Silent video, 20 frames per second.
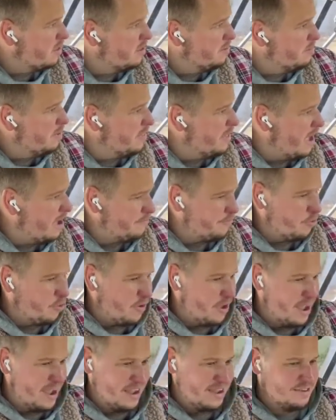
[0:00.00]
but the
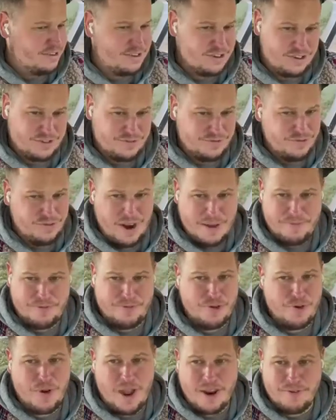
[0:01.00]
F14s just rip
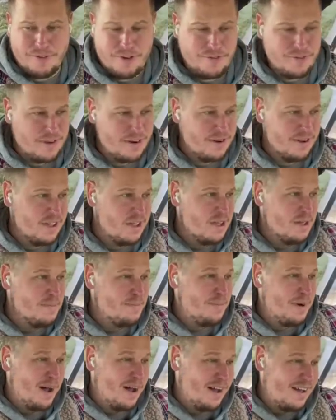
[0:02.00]
through everything.
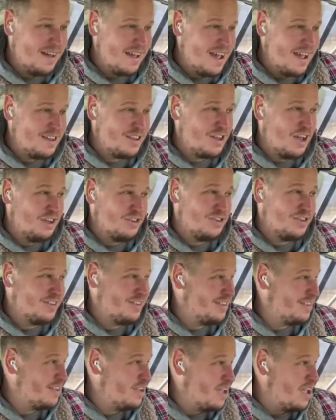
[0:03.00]
But it does
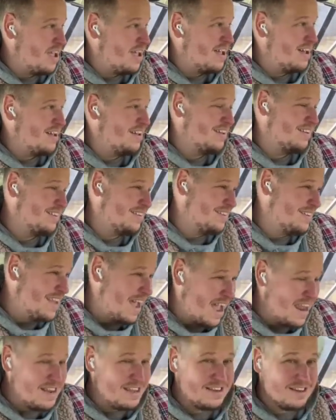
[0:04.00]

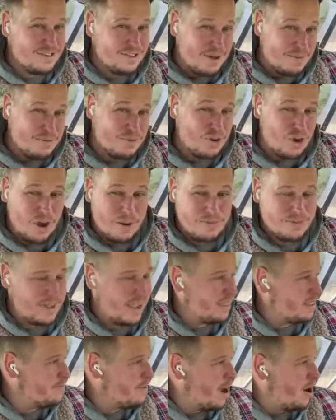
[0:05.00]
tend to sometimes
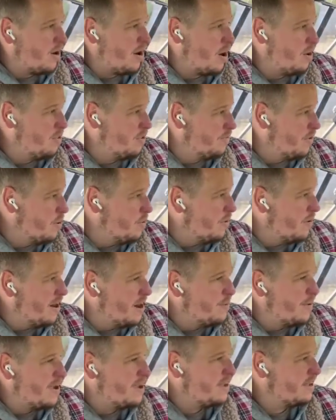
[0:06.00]
take the power out of the rotor
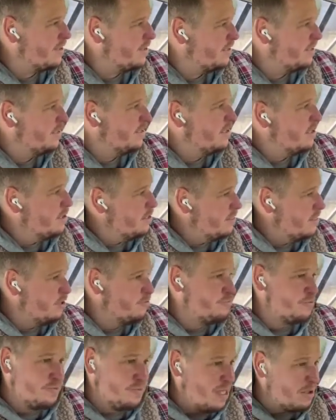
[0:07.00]
anyway.
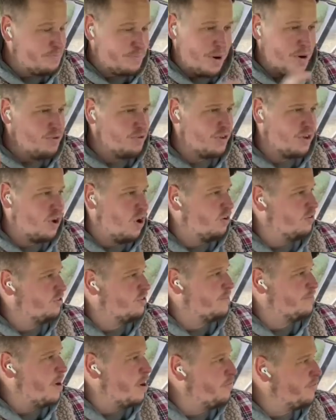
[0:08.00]
There's, there's pros and cons
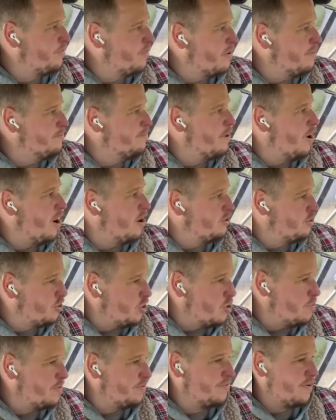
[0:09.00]
to both of them, but I
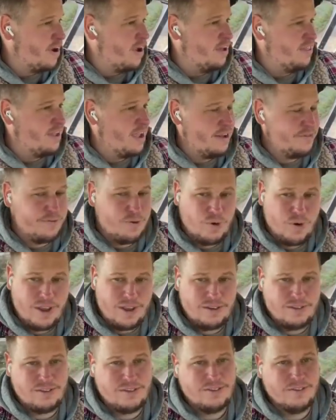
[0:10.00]
do prefer the
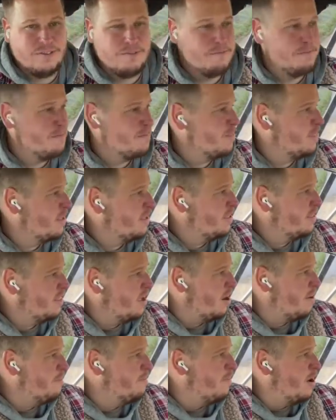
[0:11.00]
F14s.
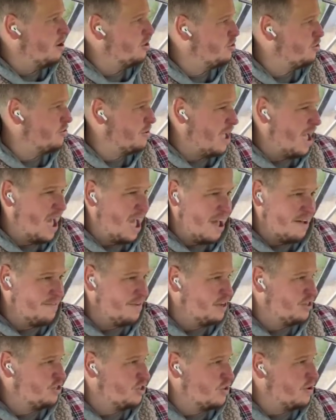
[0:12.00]
They're much
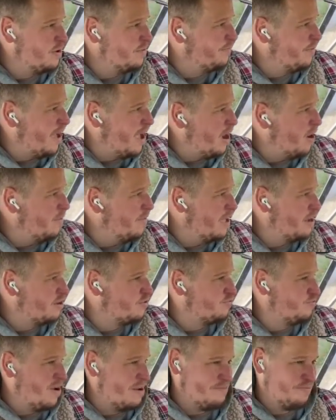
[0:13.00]
heavy due to flail and they
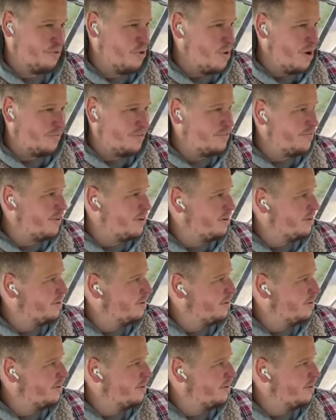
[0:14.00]
just rip through everything.